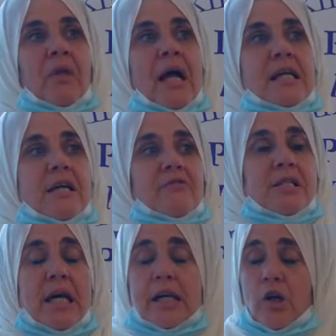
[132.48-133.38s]
and it's after
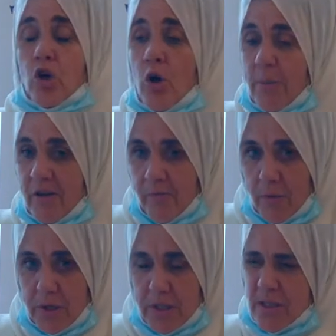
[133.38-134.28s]
taking a couple of
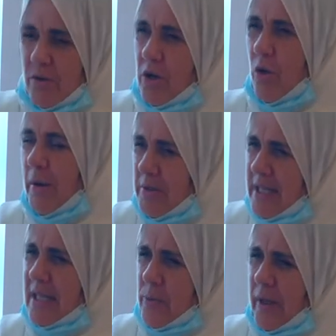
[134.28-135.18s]
months, oh no, about
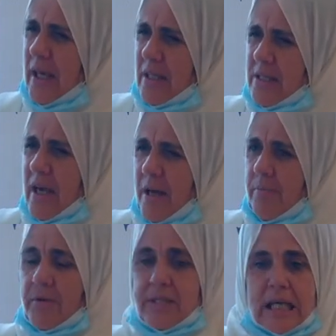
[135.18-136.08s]
six weeks, yeah,
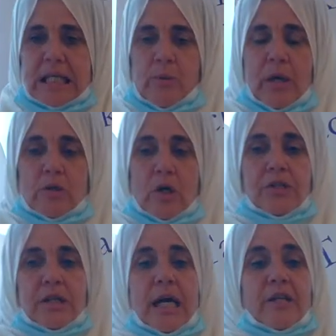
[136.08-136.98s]
about six weeks,
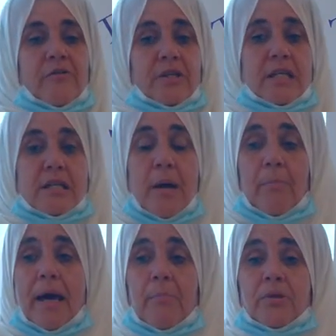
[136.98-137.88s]
got together for this campaign.